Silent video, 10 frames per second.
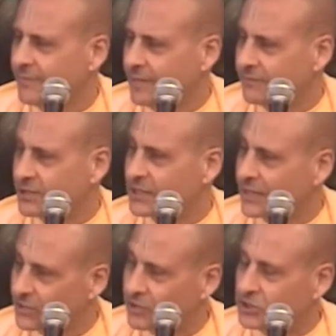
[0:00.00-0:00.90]
if
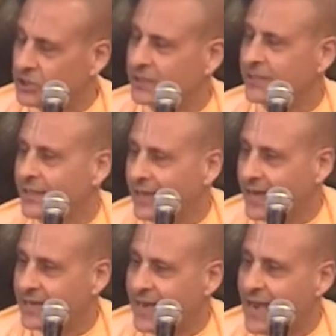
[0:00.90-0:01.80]
Satrajit
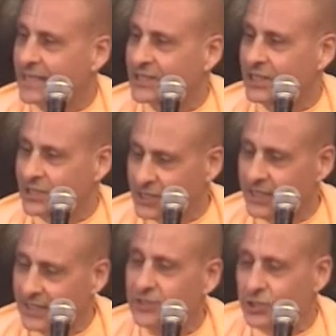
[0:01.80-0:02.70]
had access
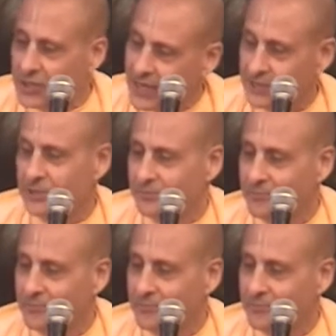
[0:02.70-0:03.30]
to internet?